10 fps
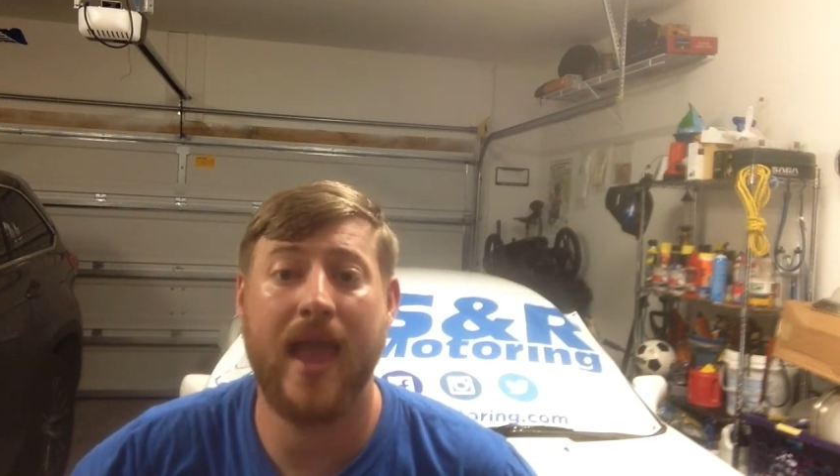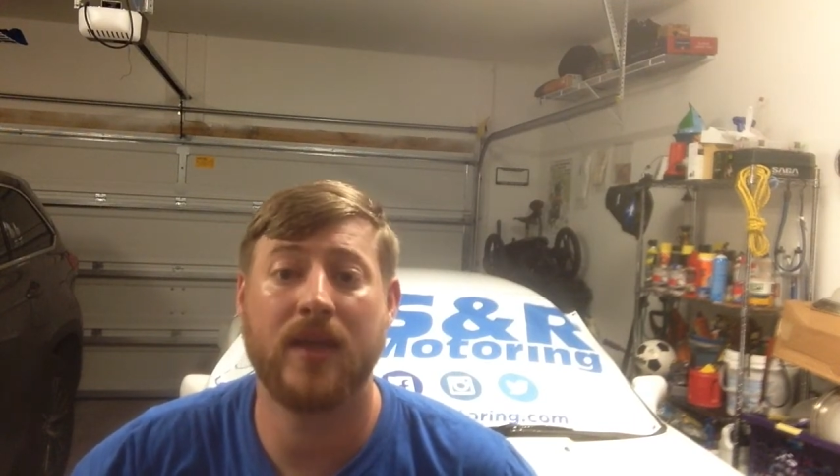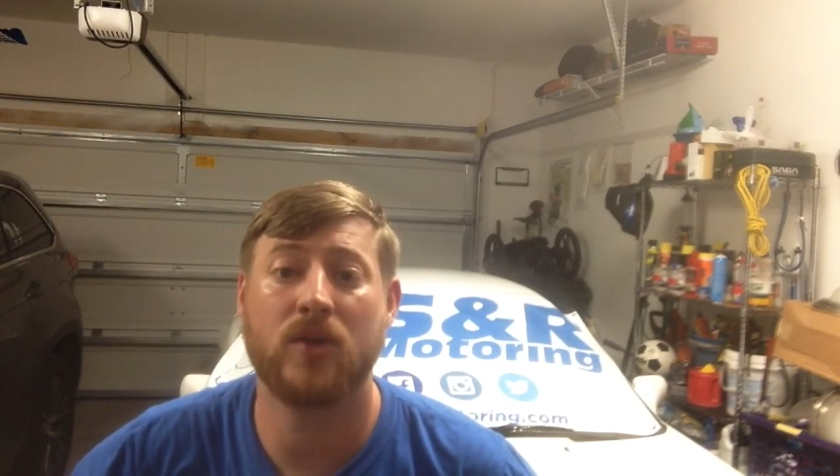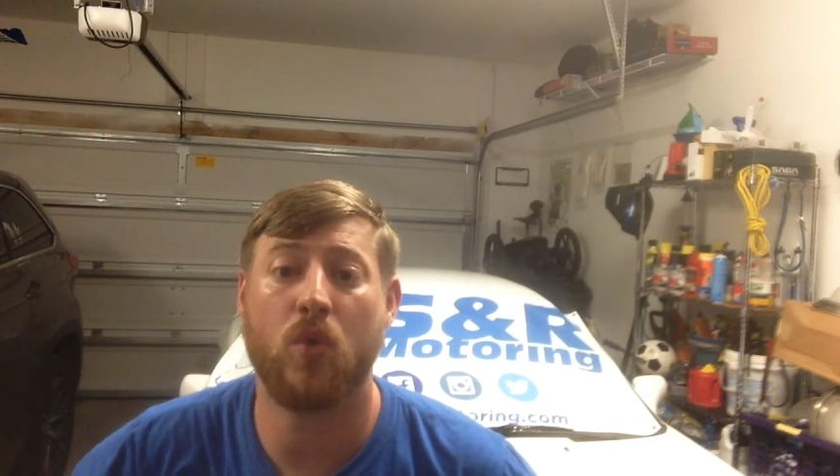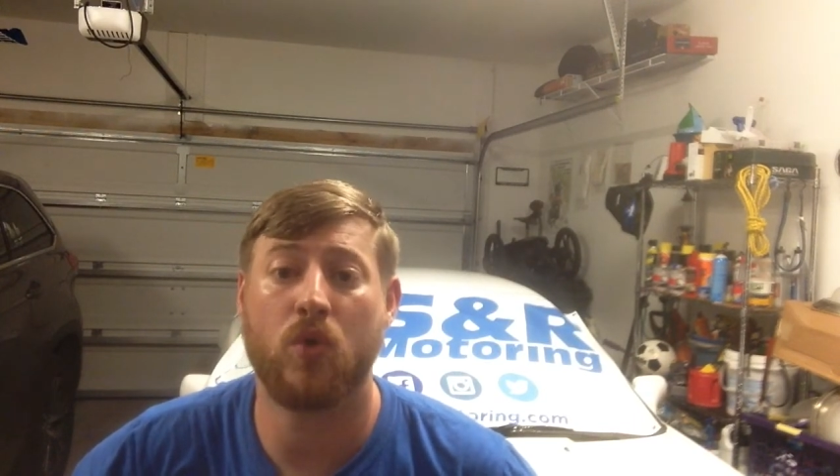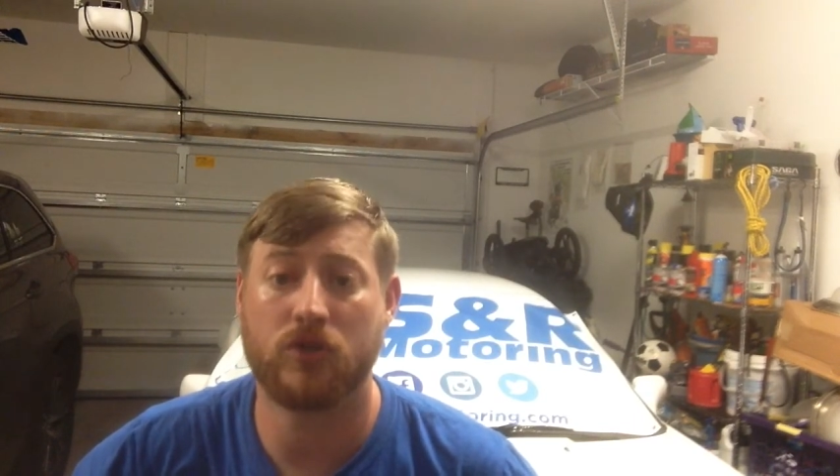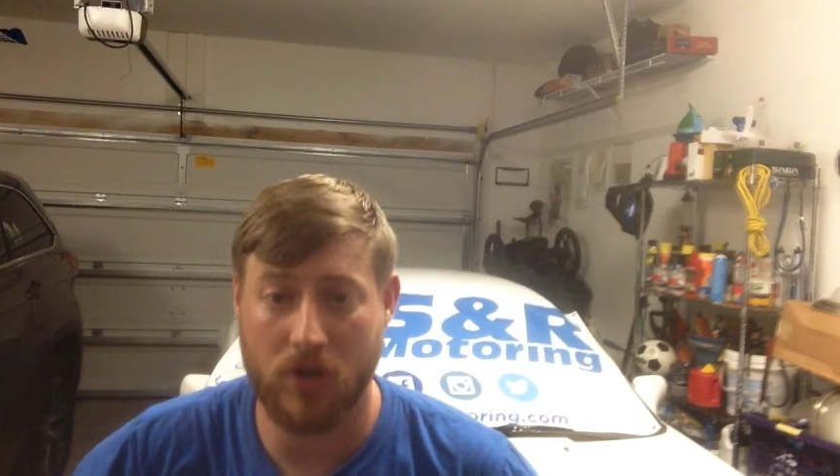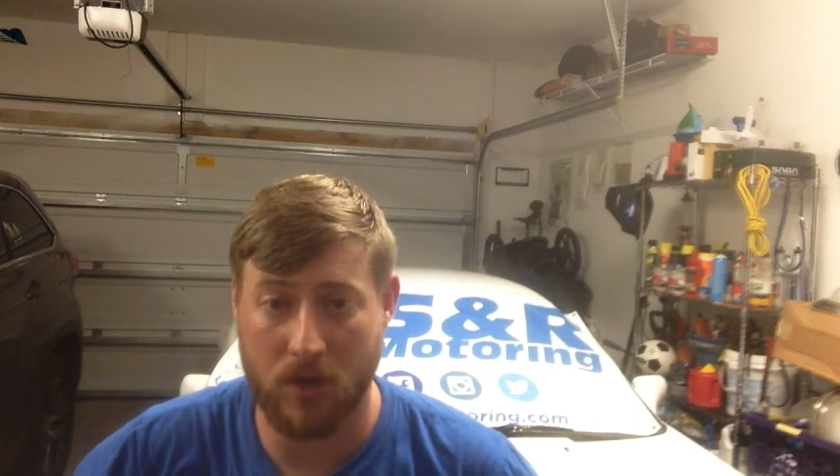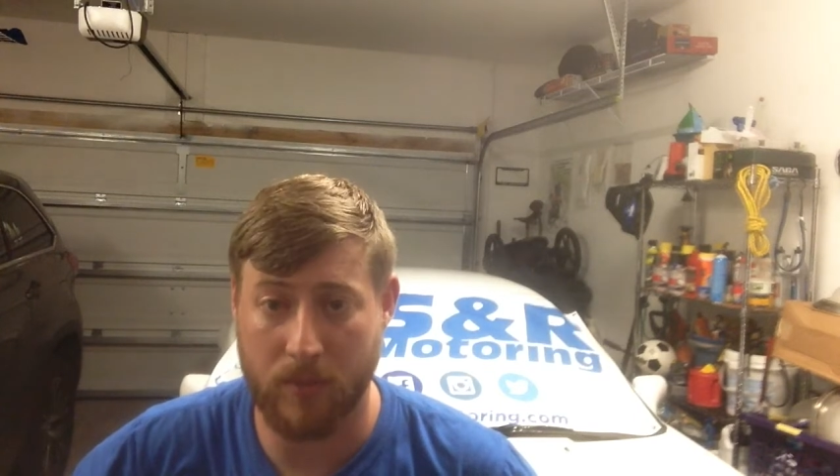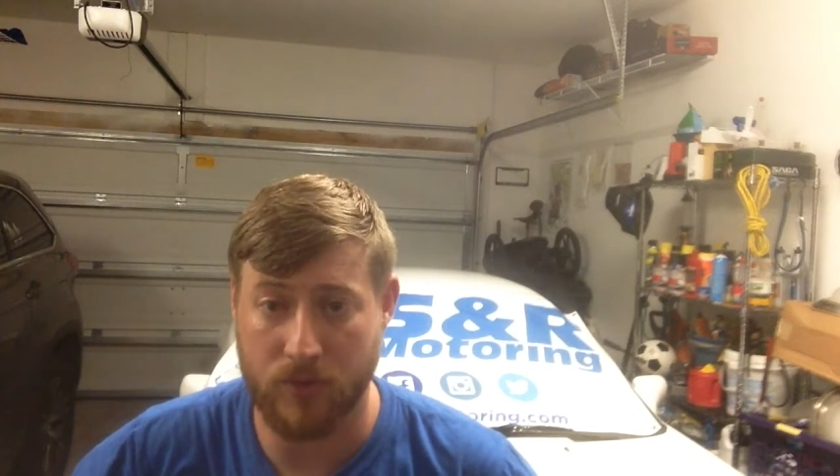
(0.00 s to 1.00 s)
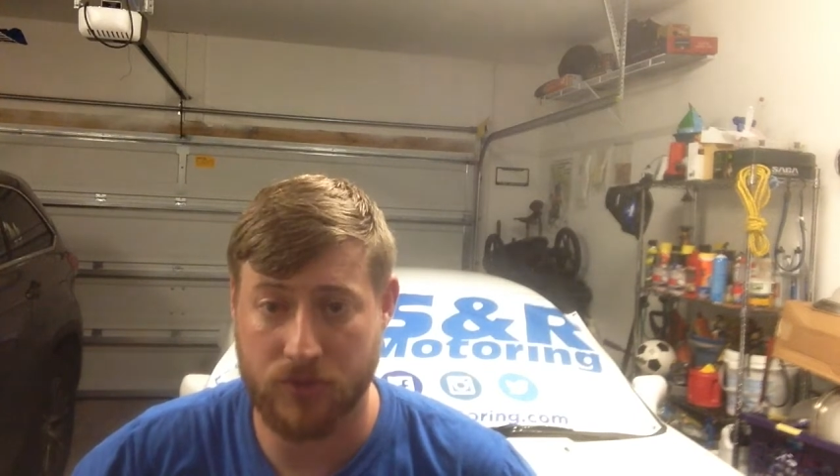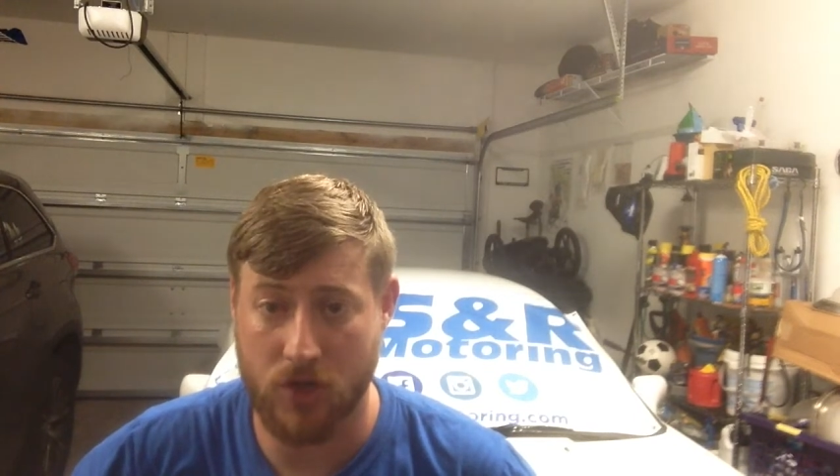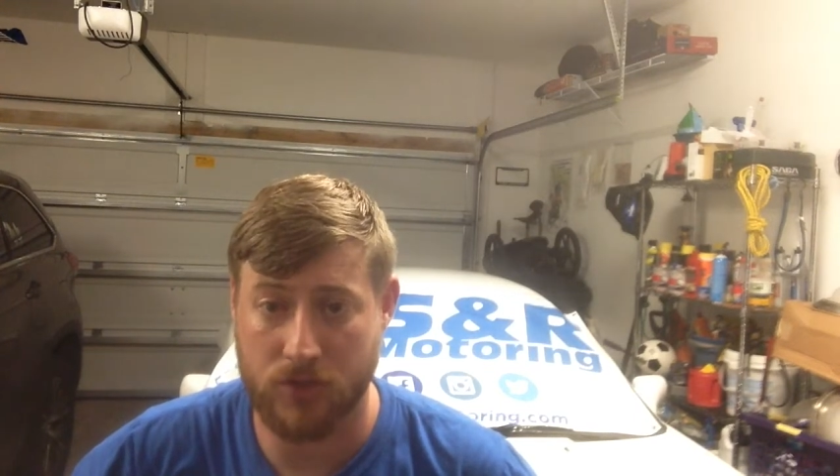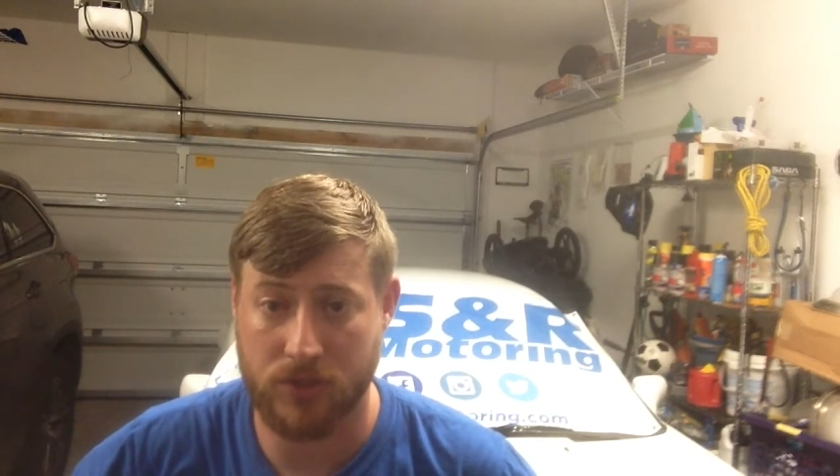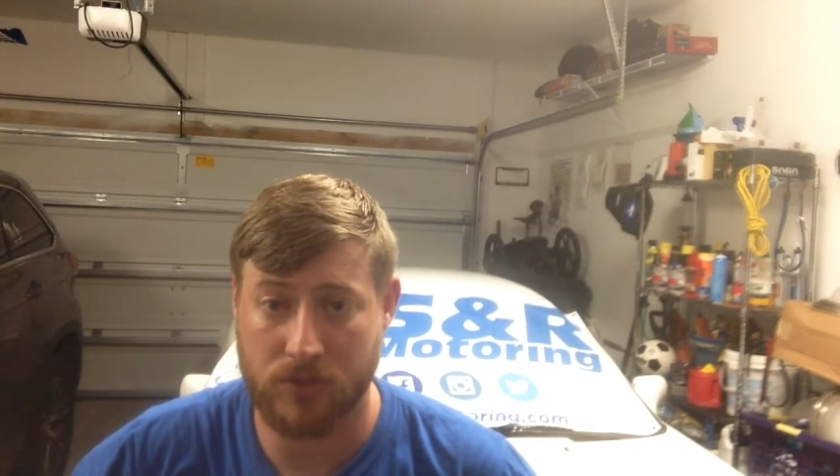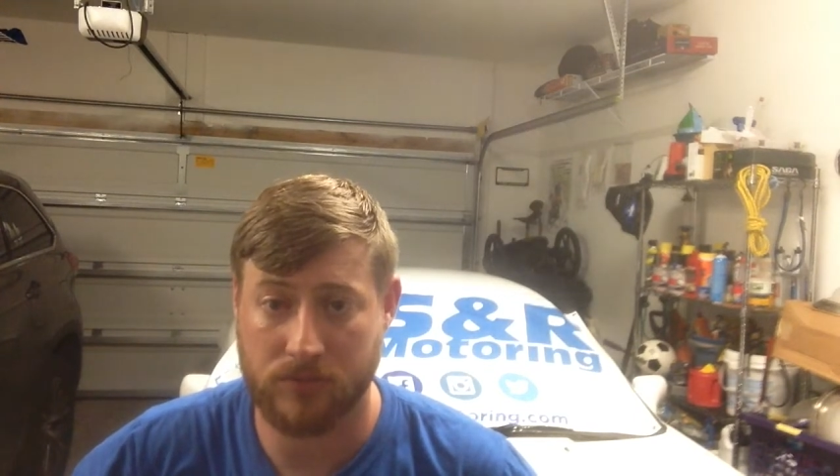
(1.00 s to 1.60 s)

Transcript: and or turbocharger.